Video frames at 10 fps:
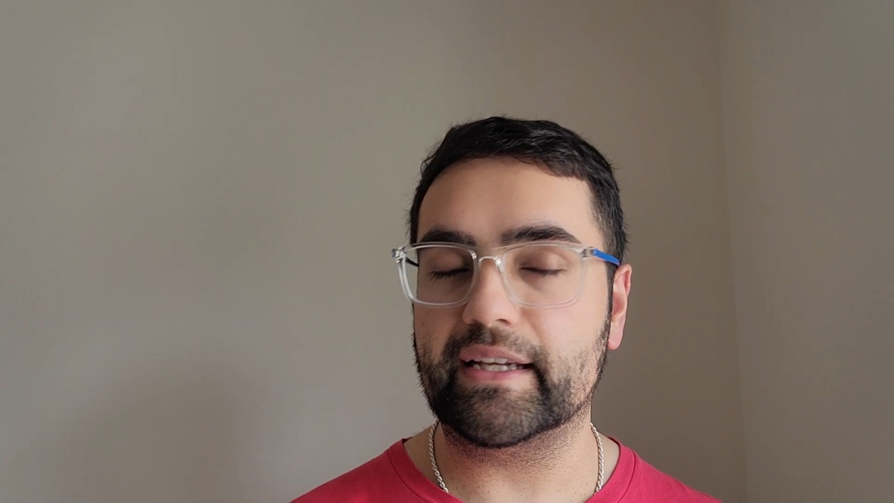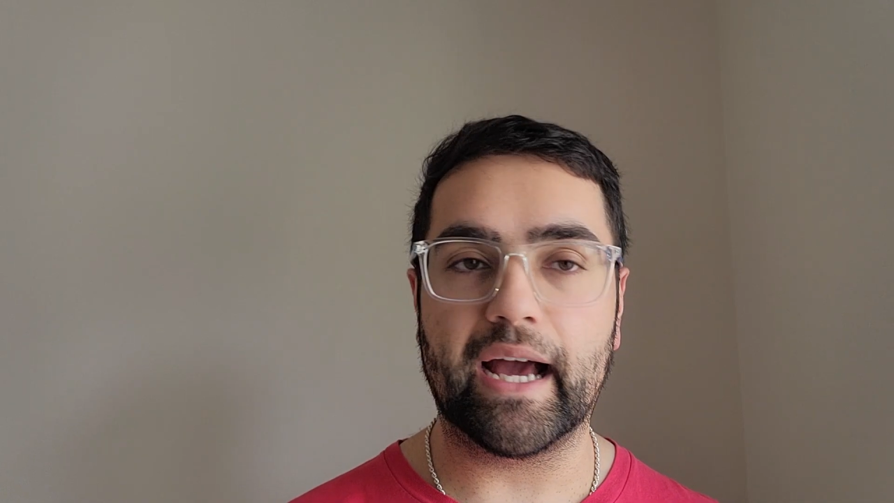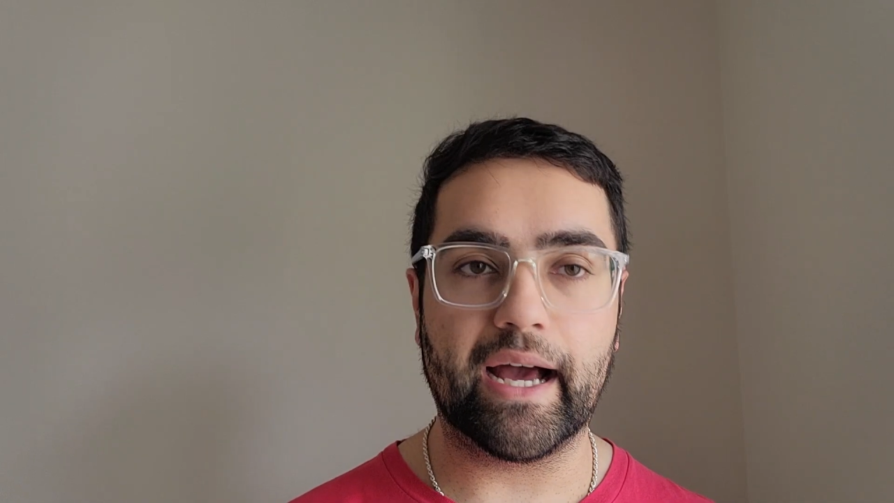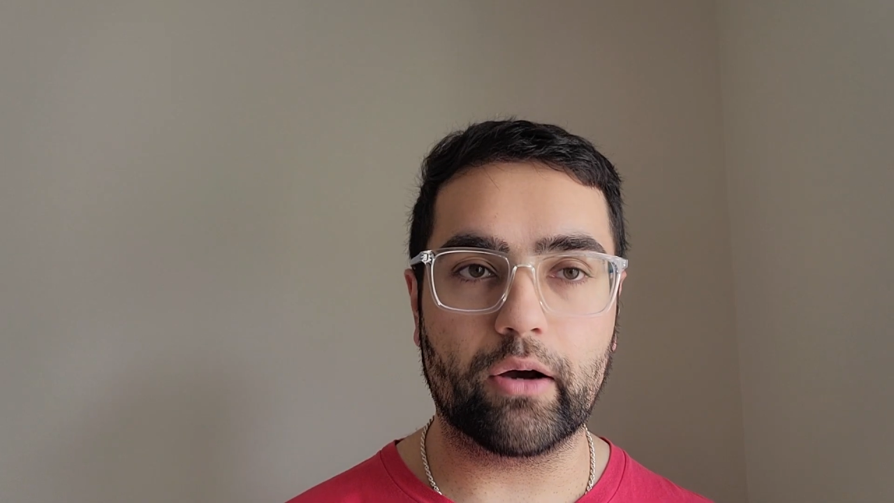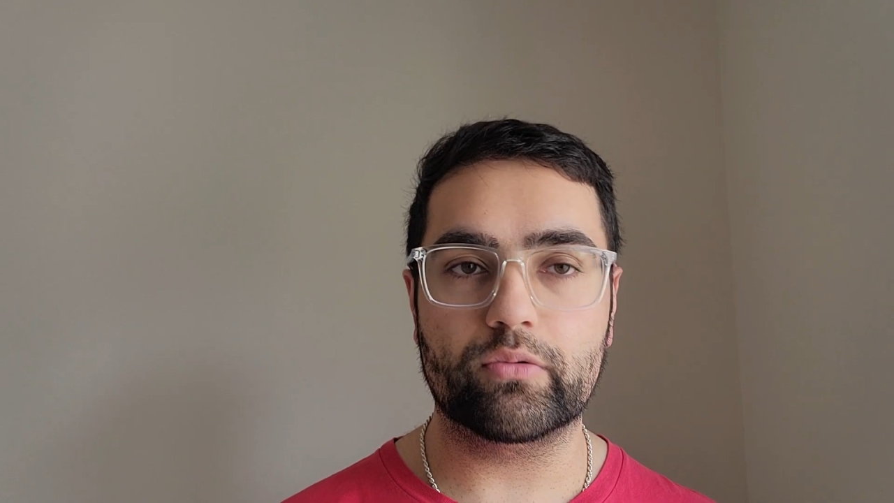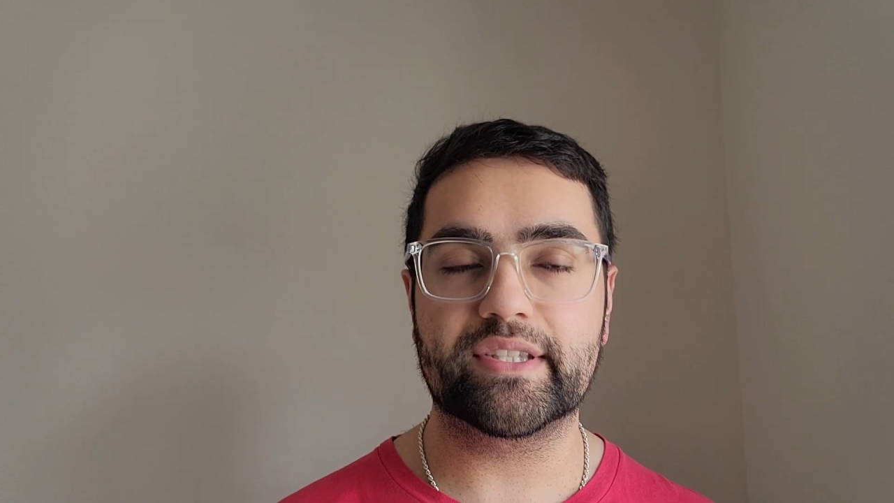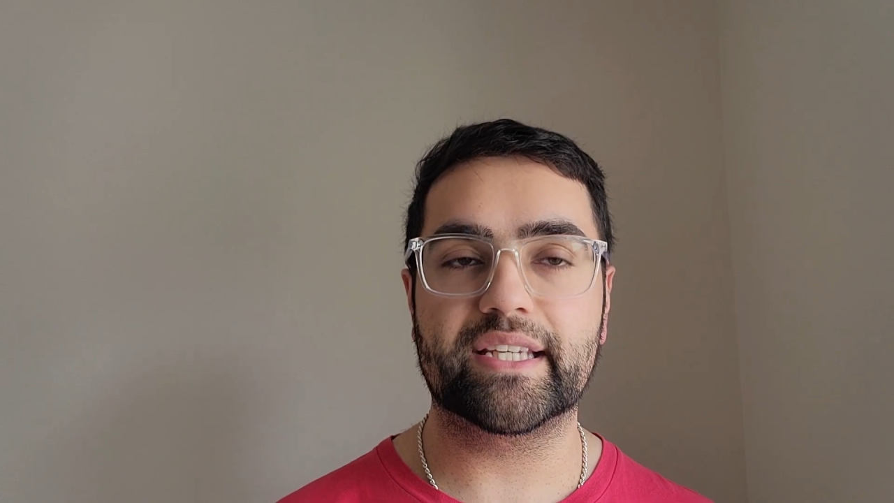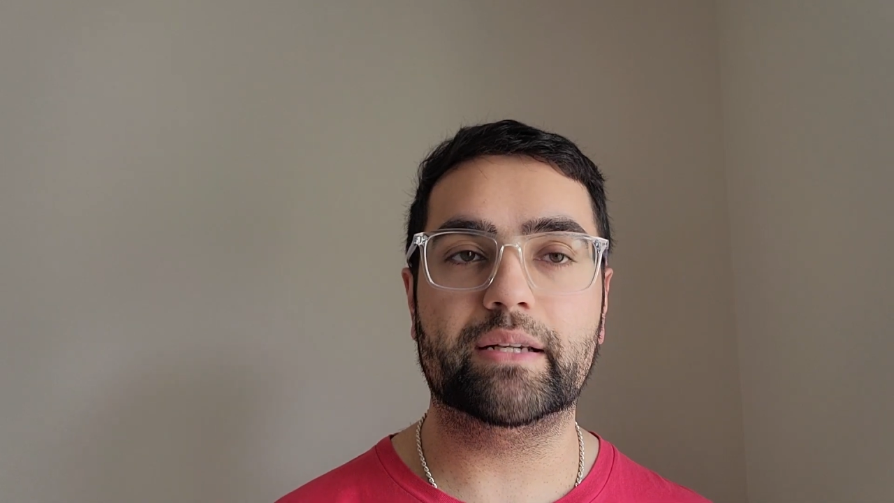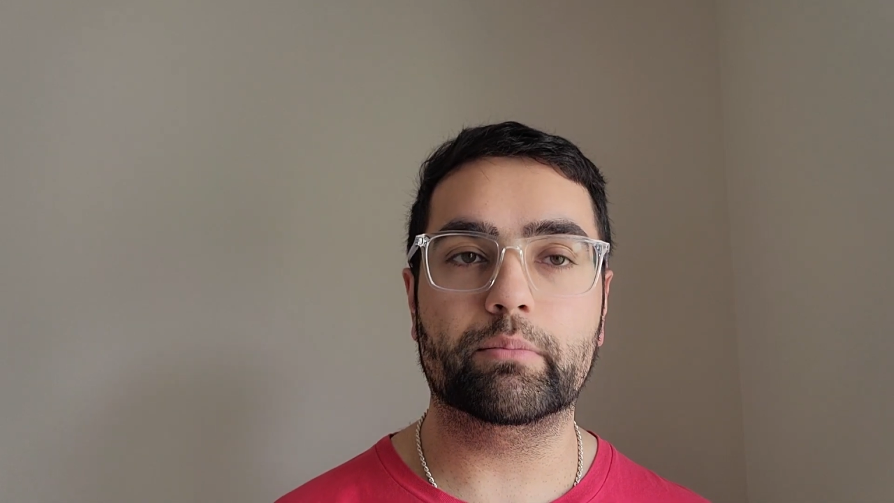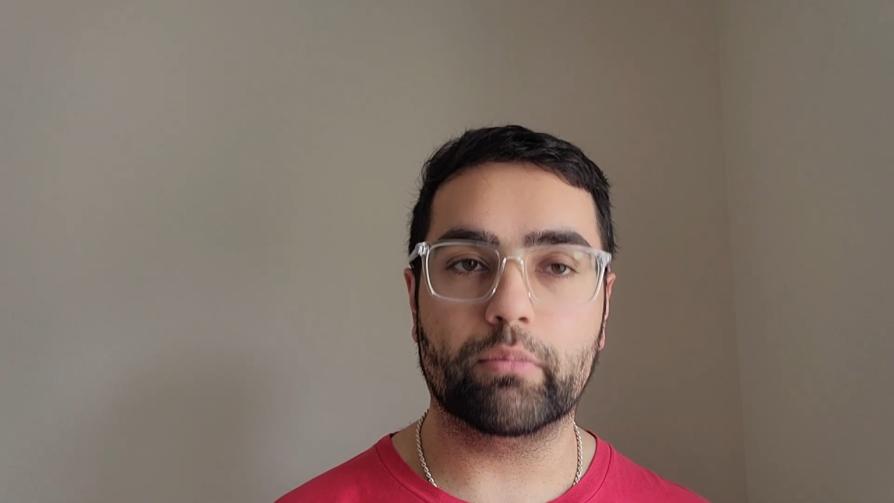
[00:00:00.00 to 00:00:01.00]

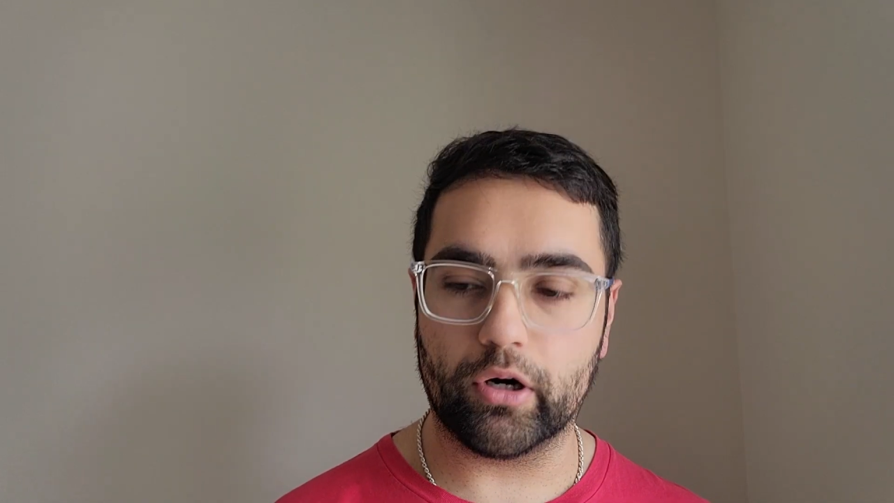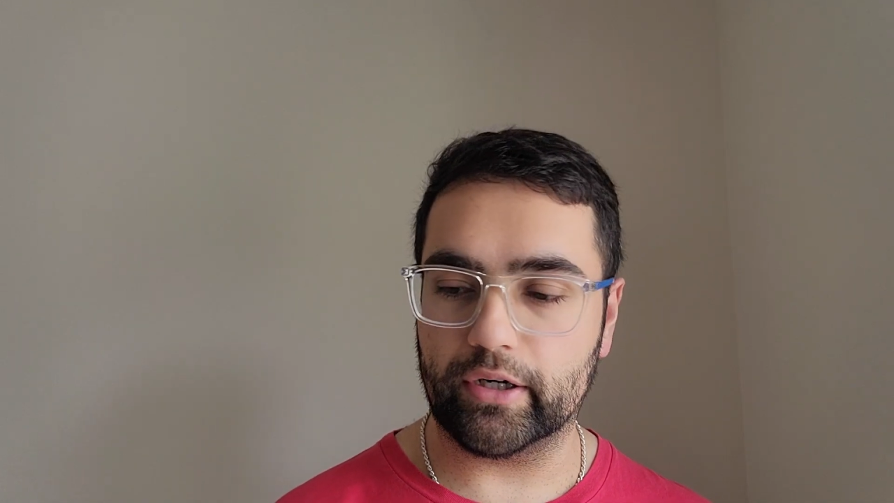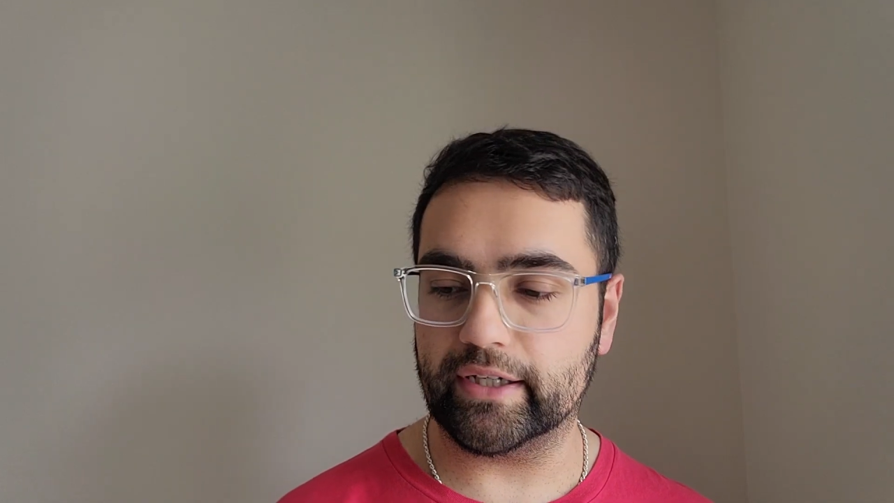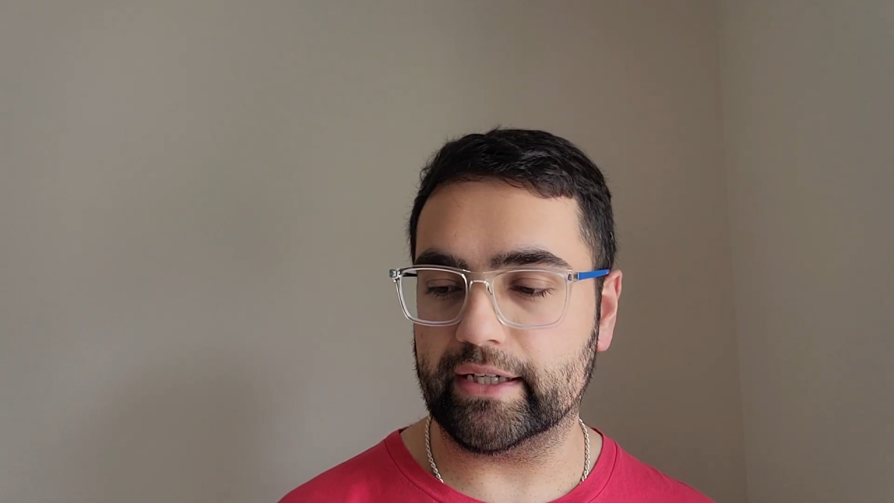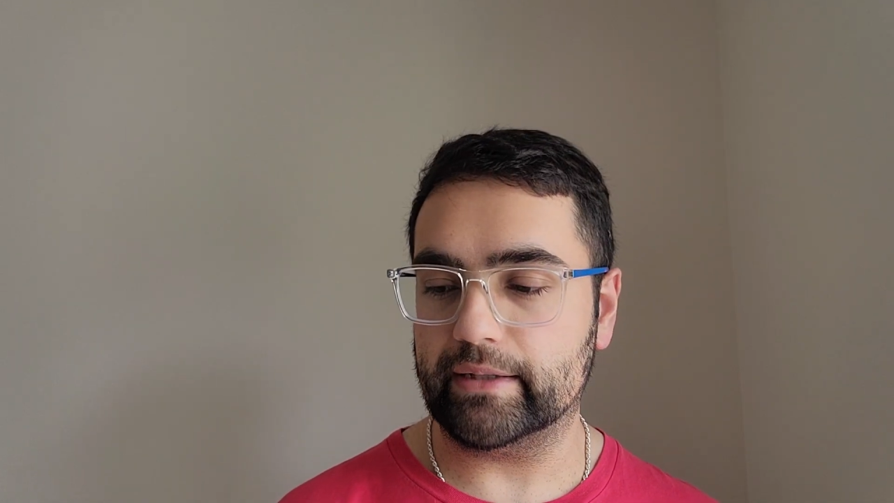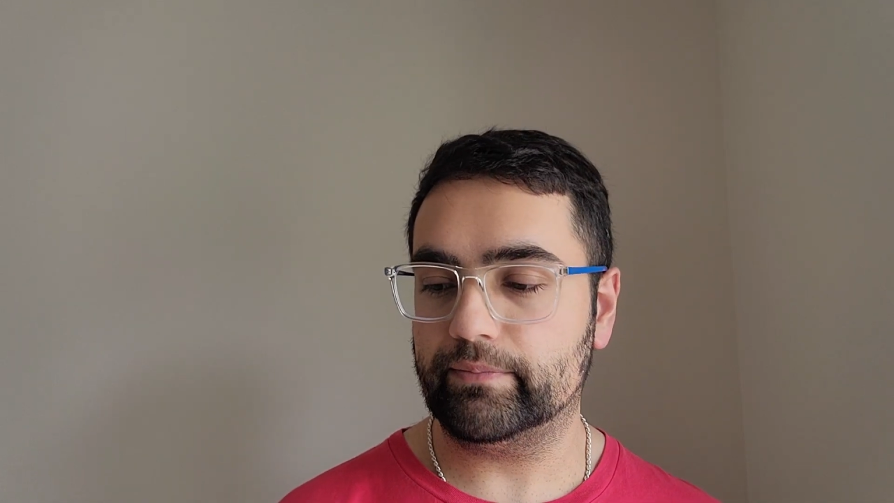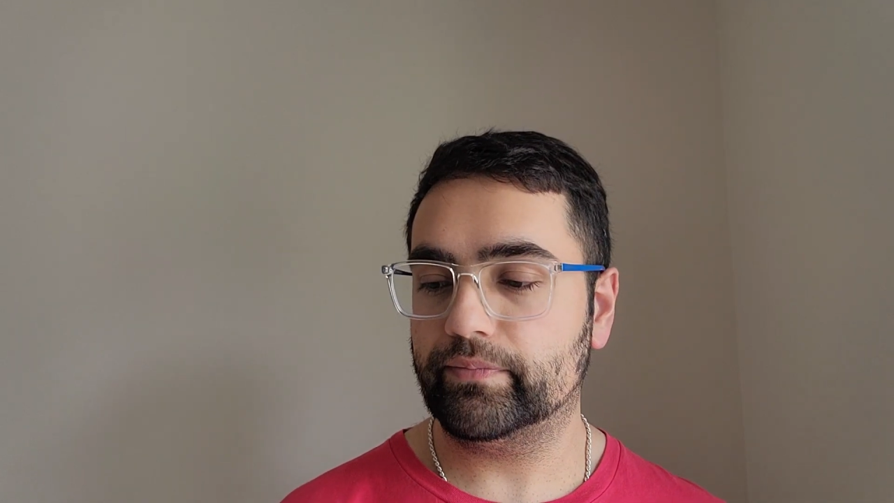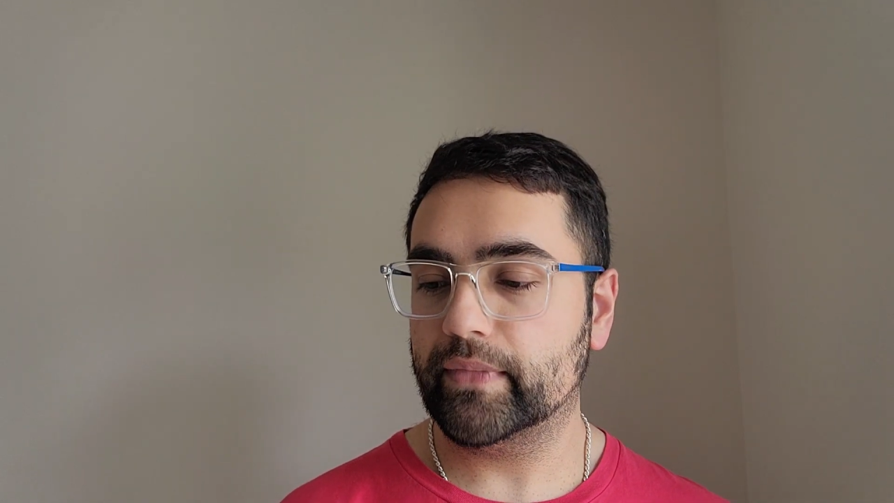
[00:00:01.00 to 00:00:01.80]
housing market.